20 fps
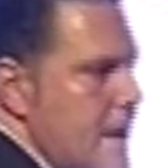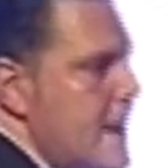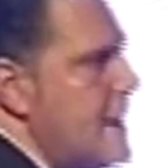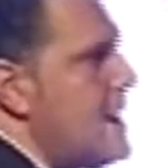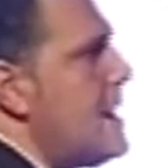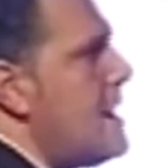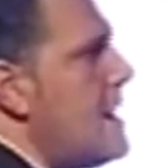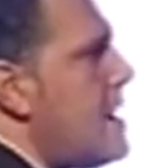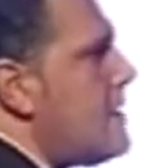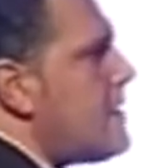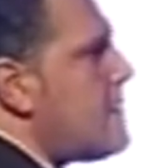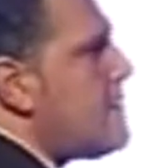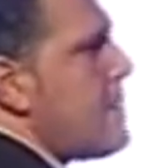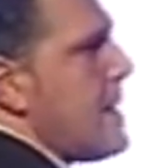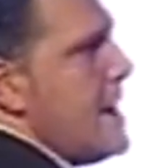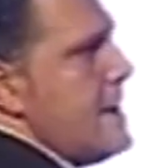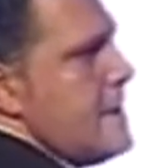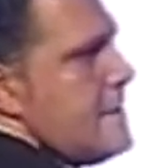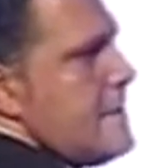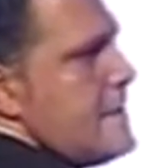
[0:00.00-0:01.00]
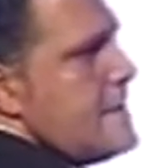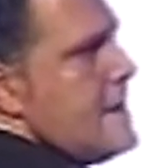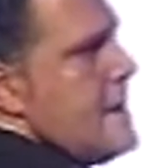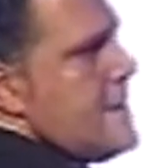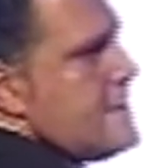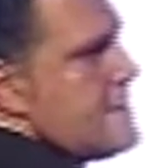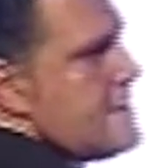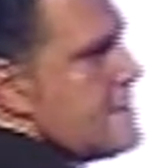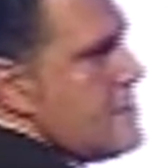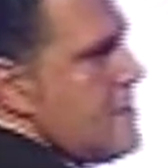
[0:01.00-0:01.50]
and a lot of brand
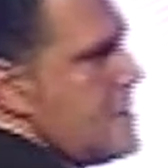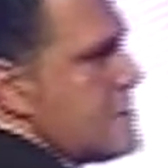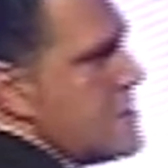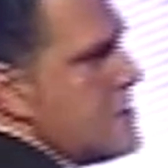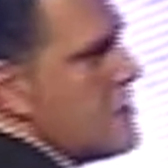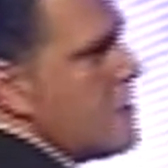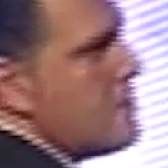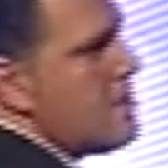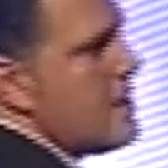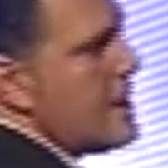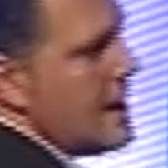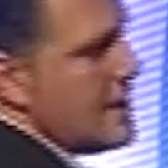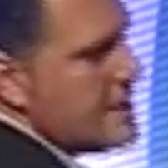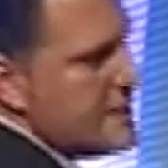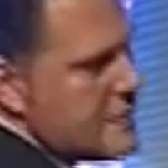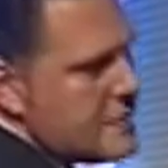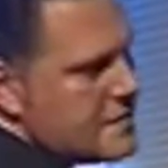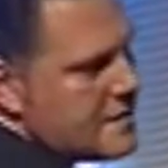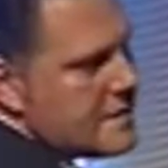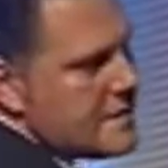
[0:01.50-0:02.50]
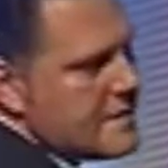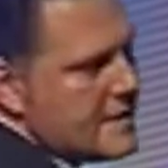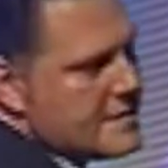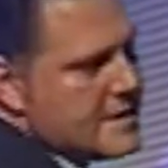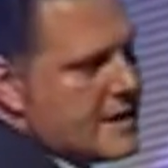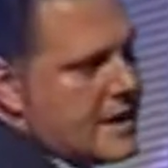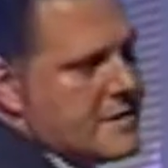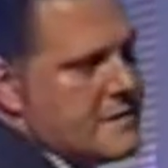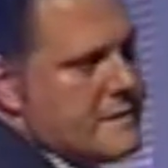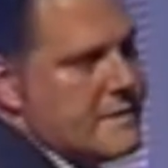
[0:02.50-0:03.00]
advertisers throughout Europe are using that
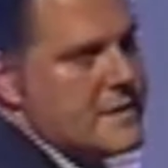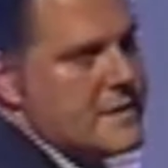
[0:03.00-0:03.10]
kind of